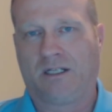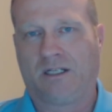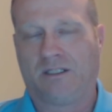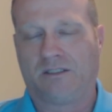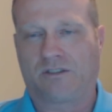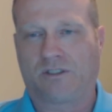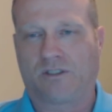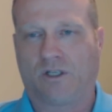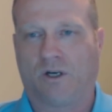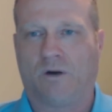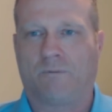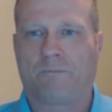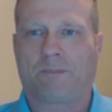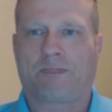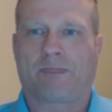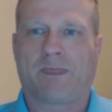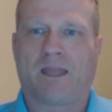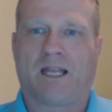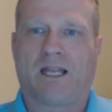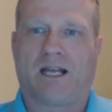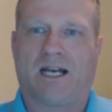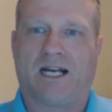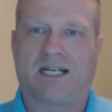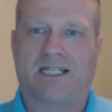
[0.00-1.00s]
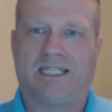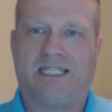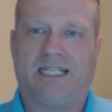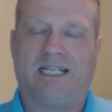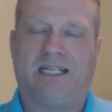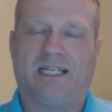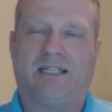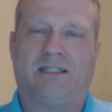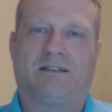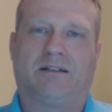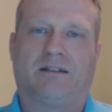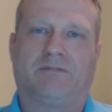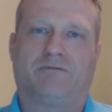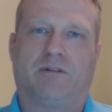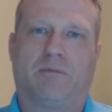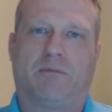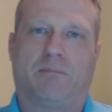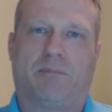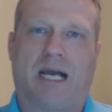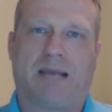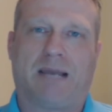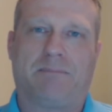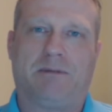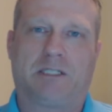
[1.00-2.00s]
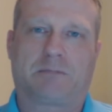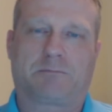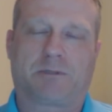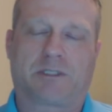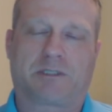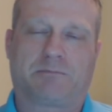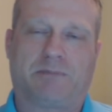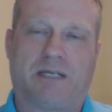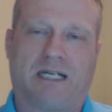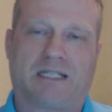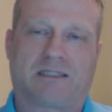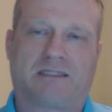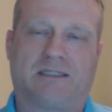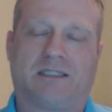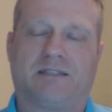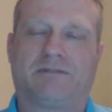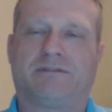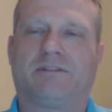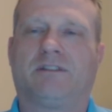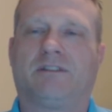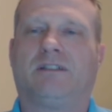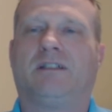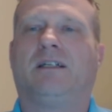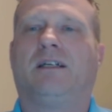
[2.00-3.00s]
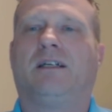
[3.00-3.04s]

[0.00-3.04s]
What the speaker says: So again, from piping's perspective,